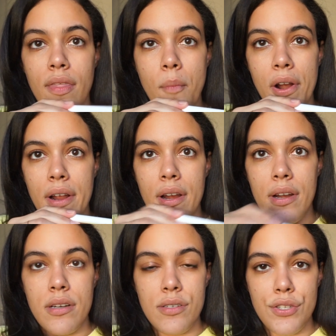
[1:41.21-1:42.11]
the
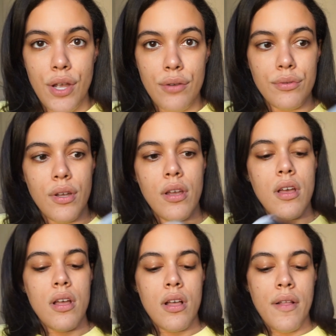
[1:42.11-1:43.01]
marker. So
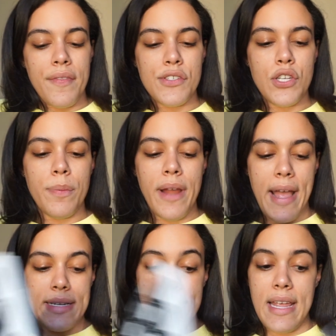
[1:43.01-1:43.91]
super
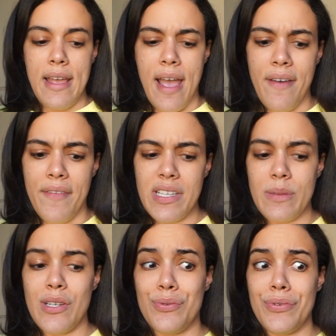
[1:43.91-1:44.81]
handy. I thought this
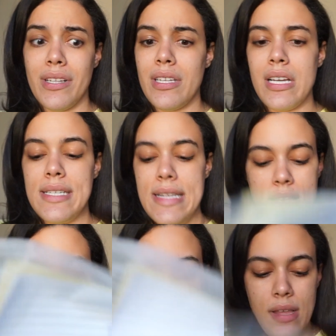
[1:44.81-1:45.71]
was a really good
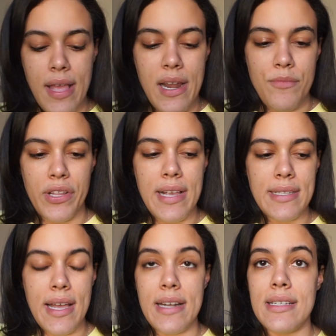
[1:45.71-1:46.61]
deal, and I'm really
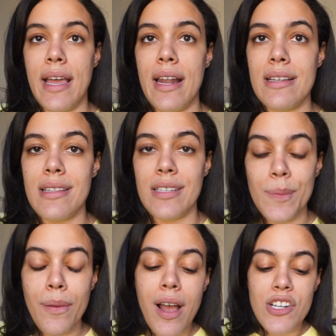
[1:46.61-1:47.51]
excited to get into
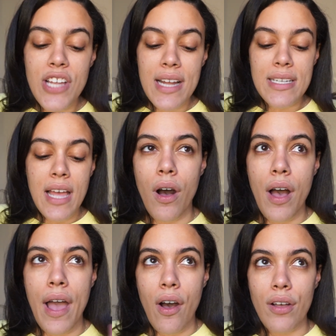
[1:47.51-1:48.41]
this project.
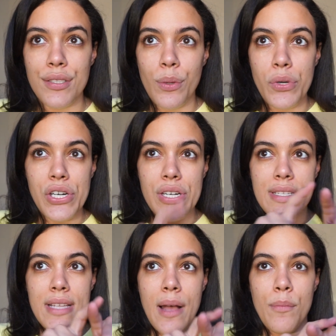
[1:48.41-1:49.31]
I also
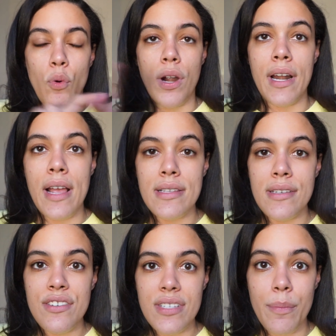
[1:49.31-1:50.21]
ordered some
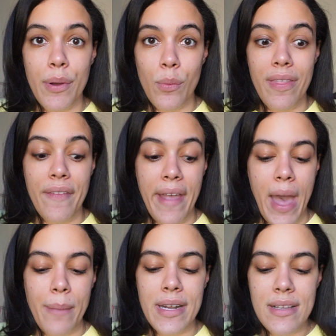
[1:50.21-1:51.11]
organizers to put within the
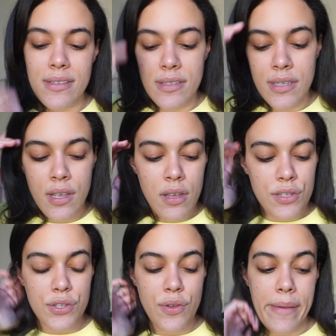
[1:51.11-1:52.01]
cabinets
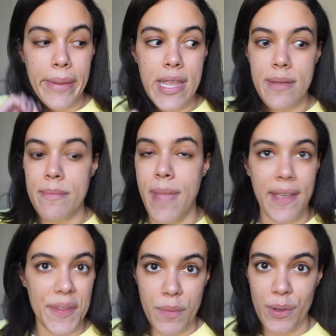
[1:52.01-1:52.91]
so that we
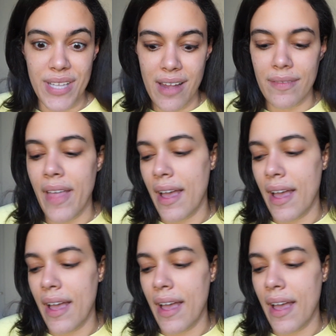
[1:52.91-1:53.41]
make the most out of that